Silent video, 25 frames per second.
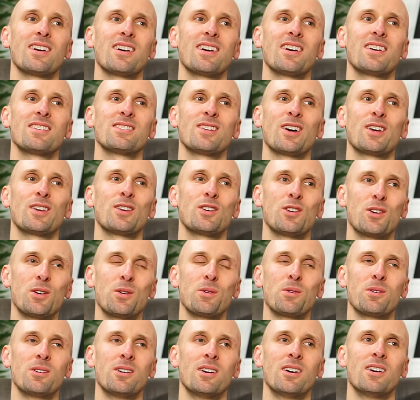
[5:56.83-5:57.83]
Is like
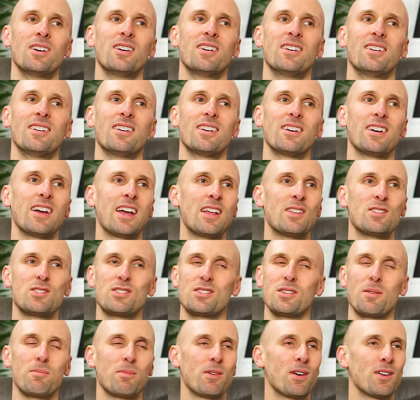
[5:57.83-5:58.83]
you in
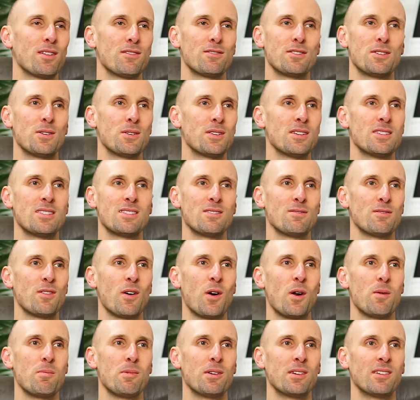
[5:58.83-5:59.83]
some kind of nudist
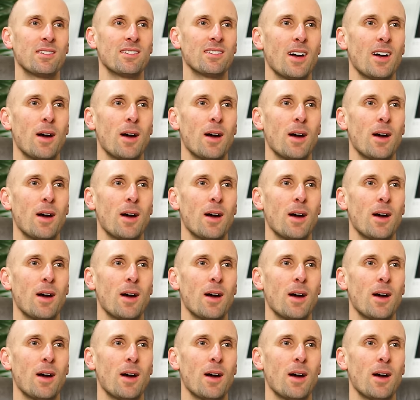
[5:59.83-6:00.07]
environment.